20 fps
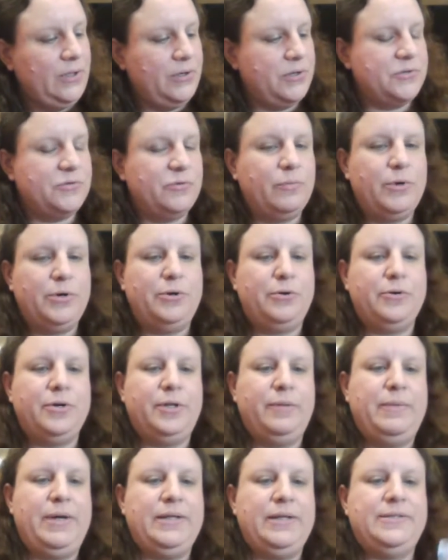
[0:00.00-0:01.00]
Here's
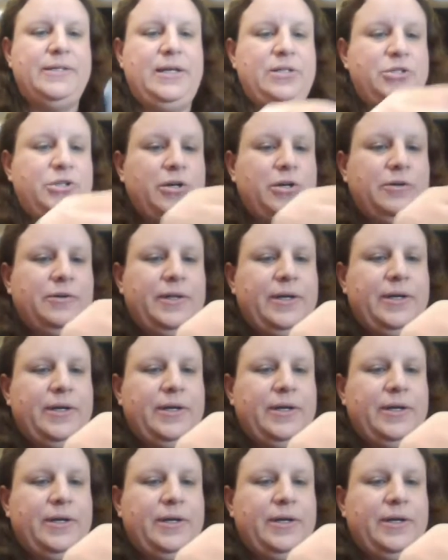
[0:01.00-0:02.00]
Roberto Clemente
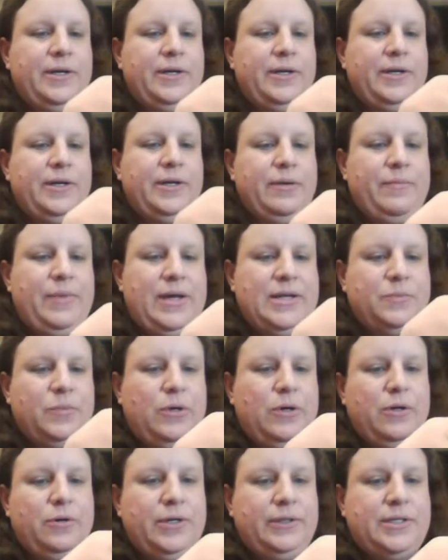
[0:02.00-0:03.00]
juggling a baseball, or
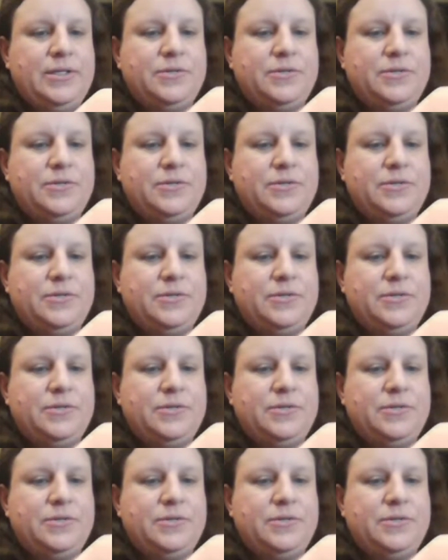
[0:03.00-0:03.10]
at least